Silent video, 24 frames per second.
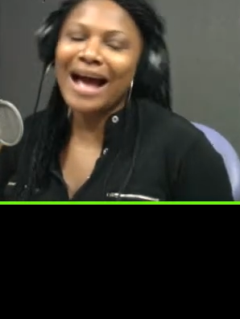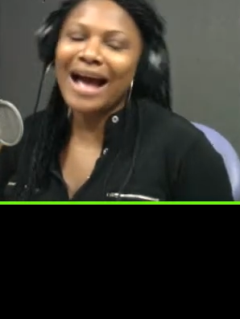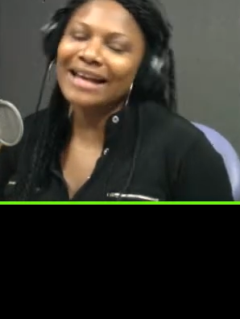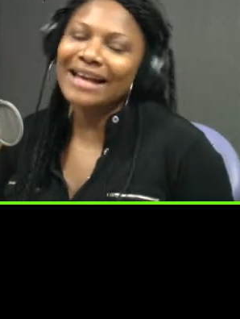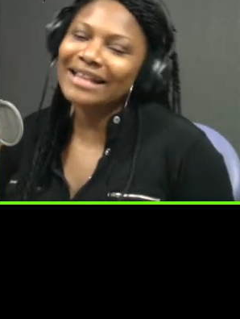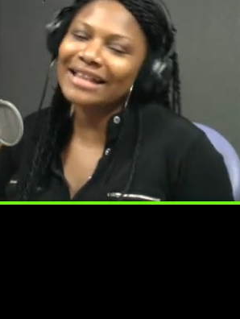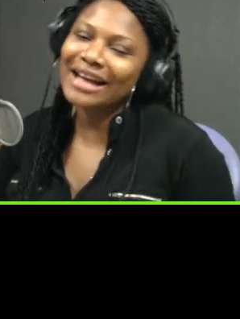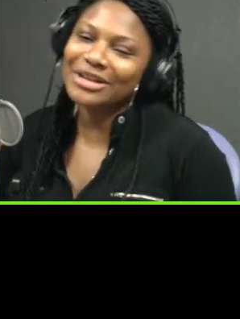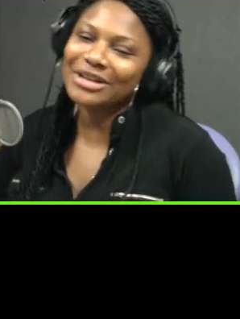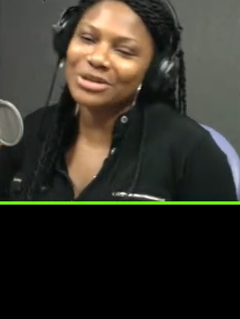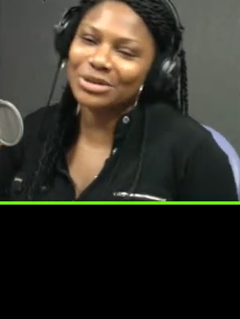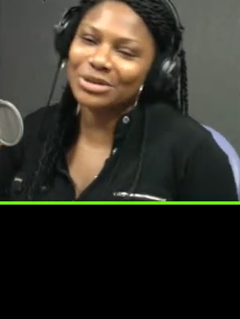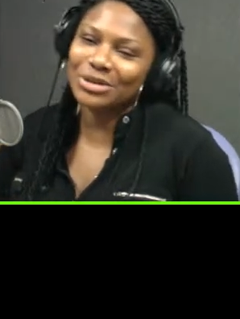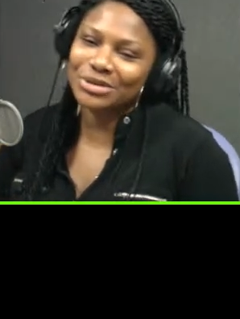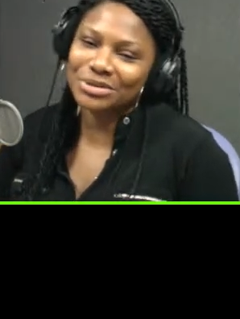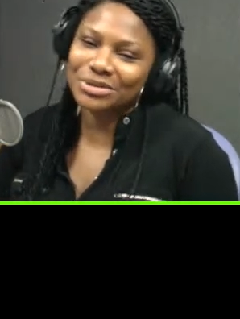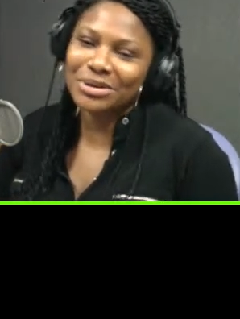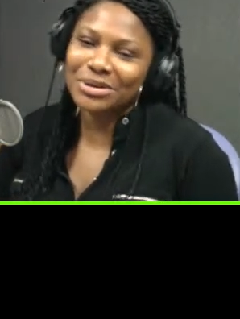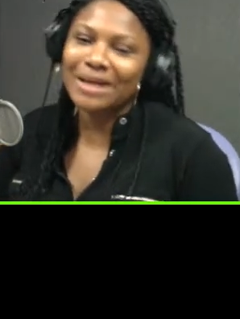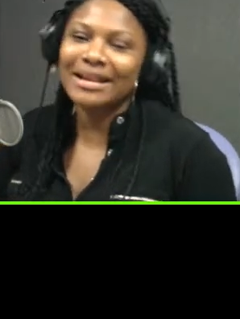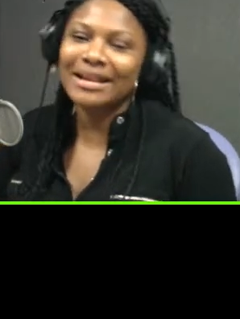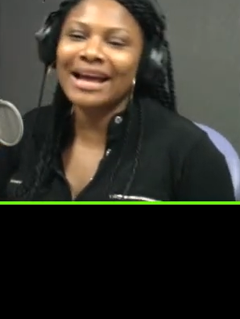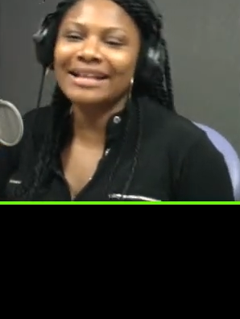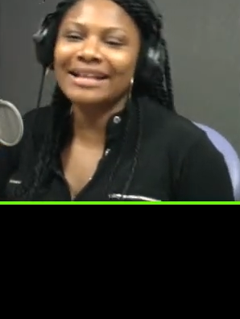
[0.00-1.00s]
I liked Oshun.
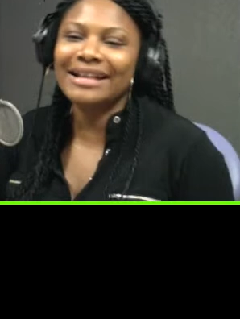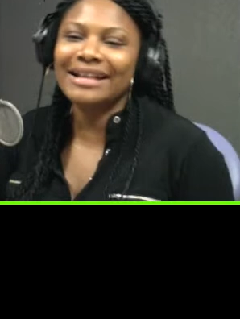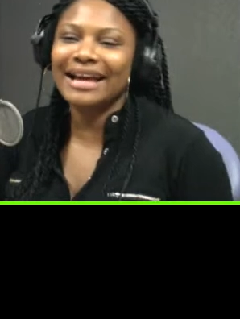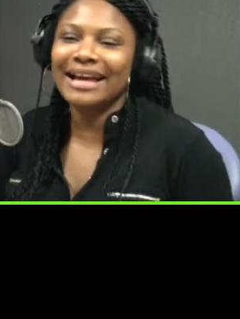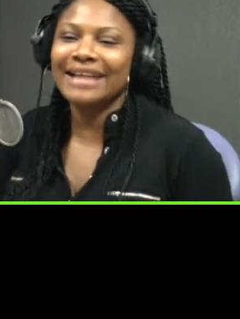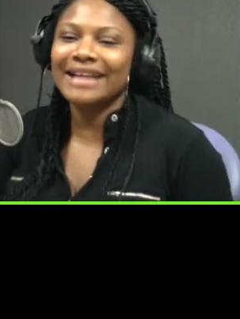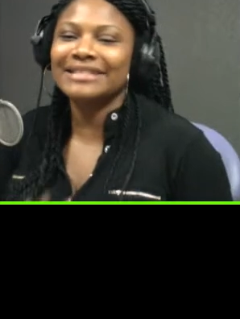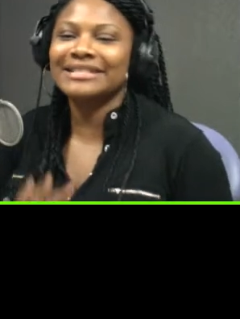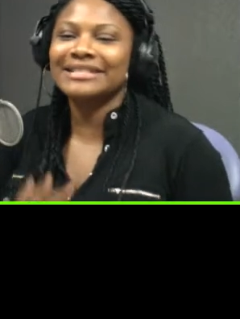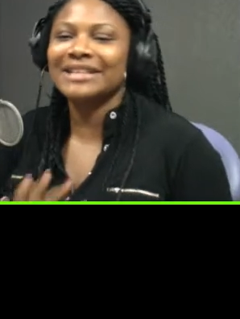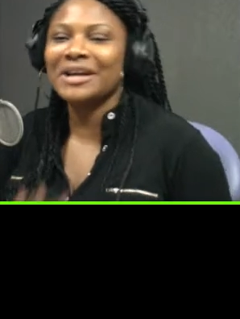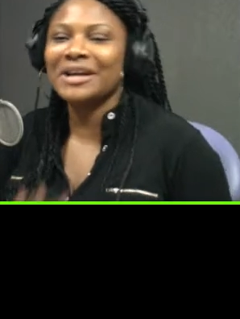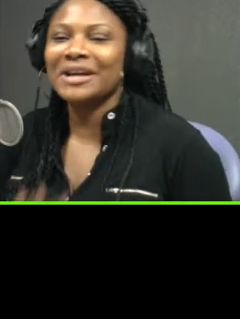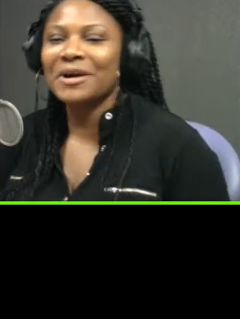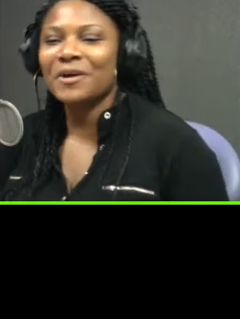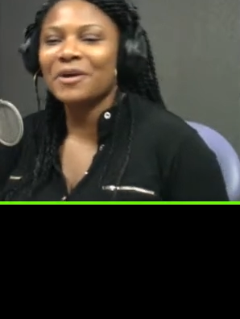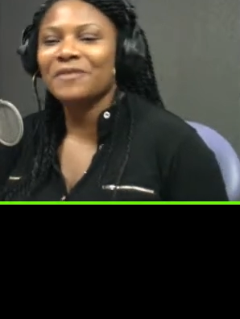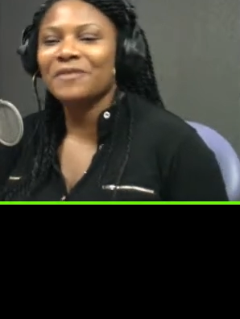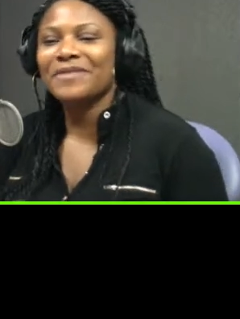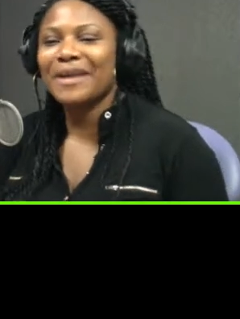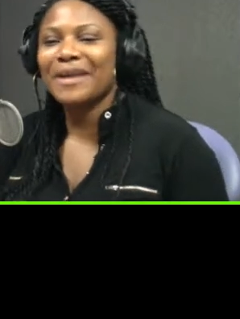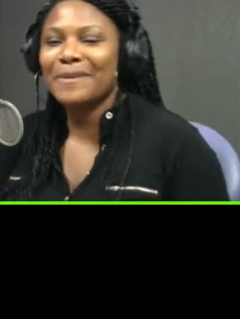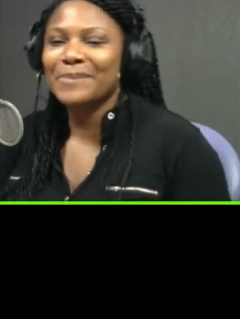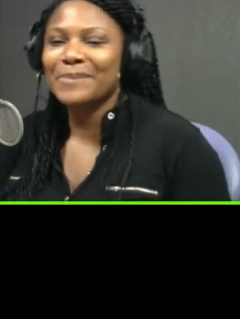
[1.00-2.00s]
I liked the idea
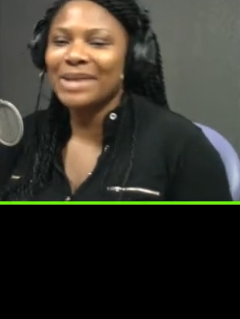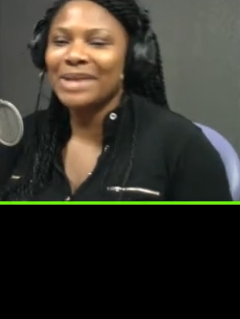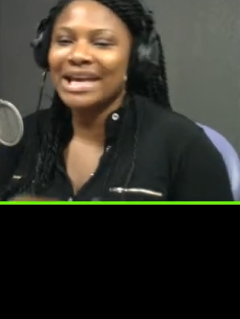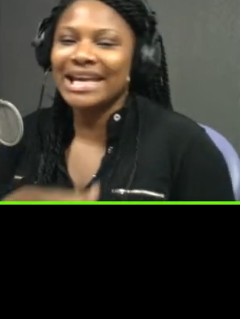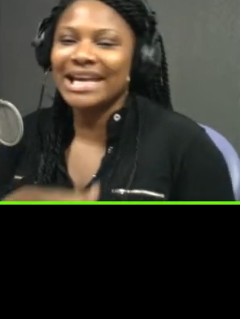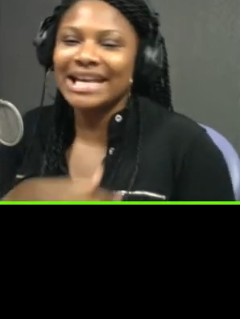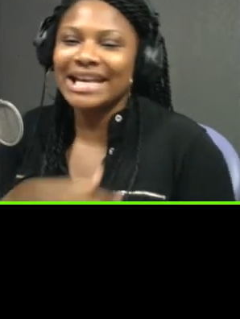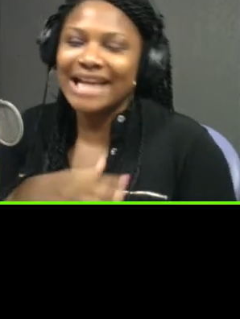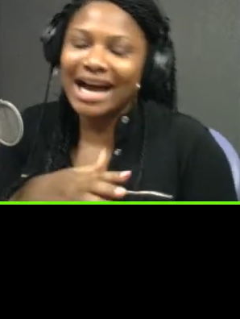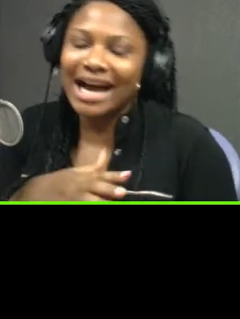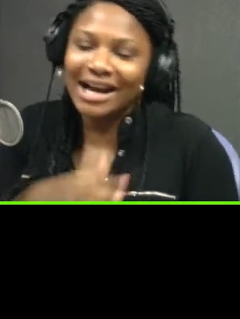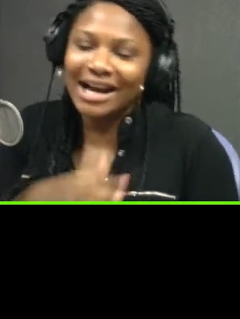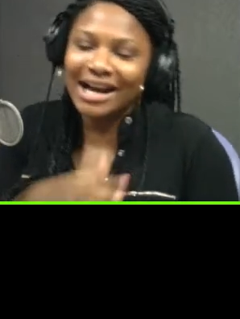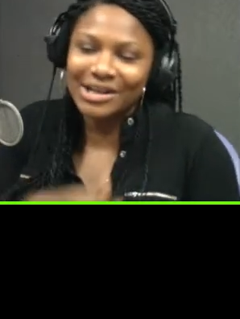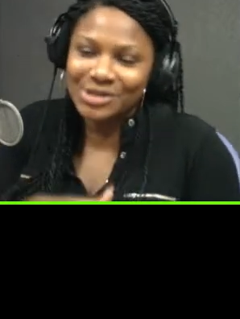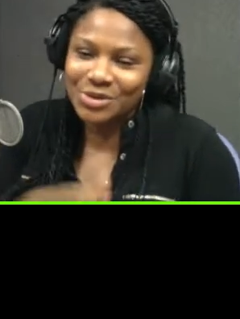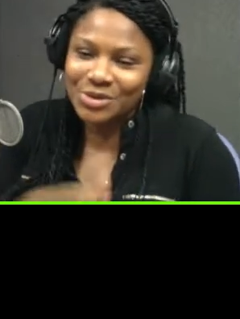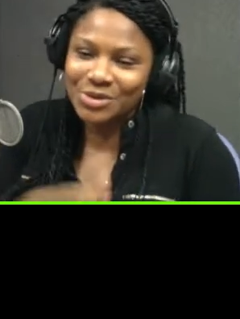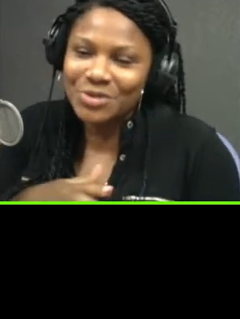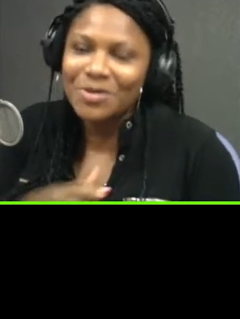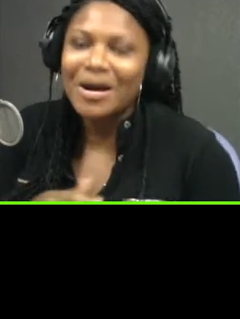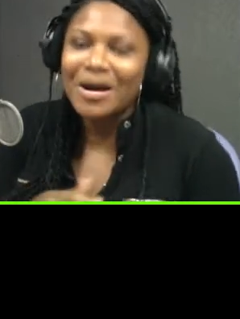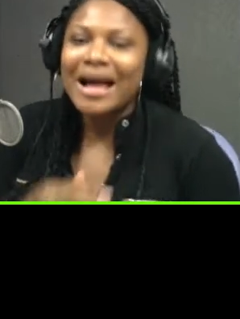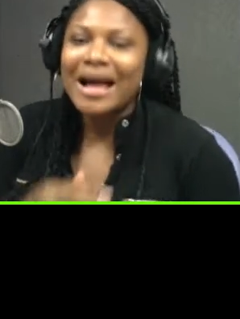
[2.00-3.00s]
of them being in high
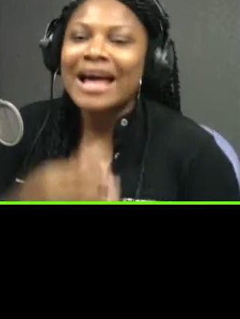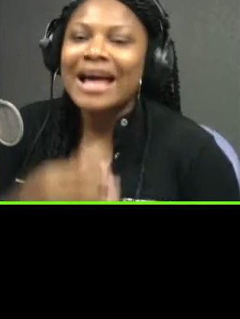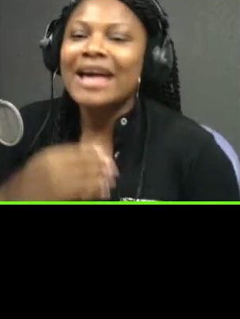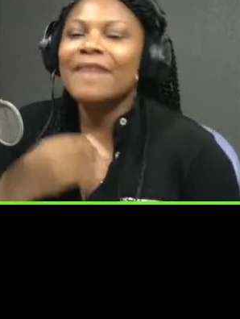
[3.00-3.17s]
school.